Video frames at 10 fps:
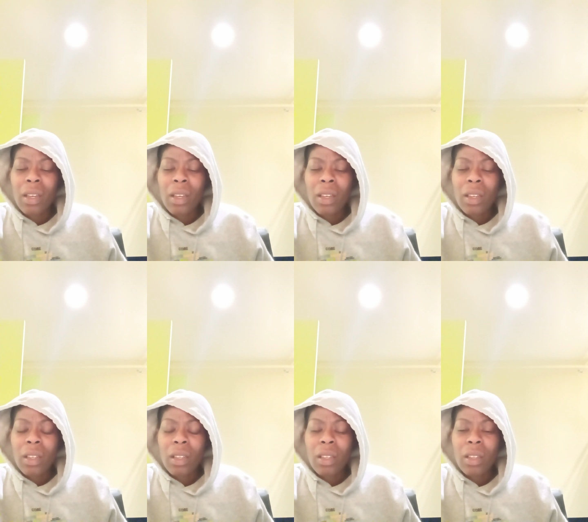
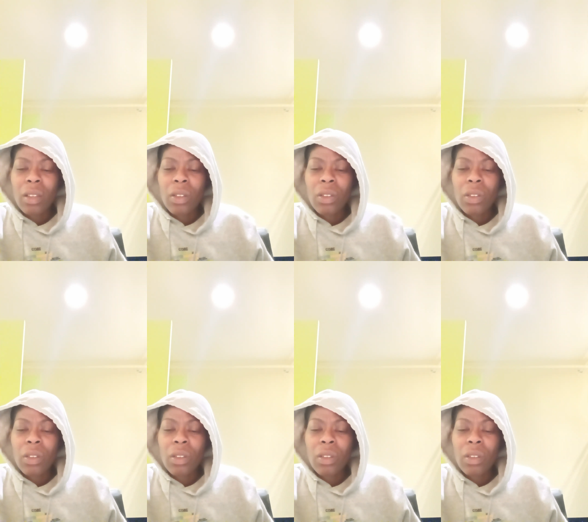
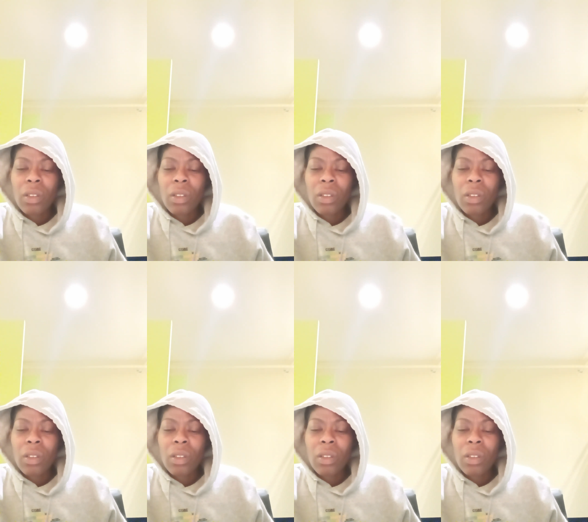Nothing is said.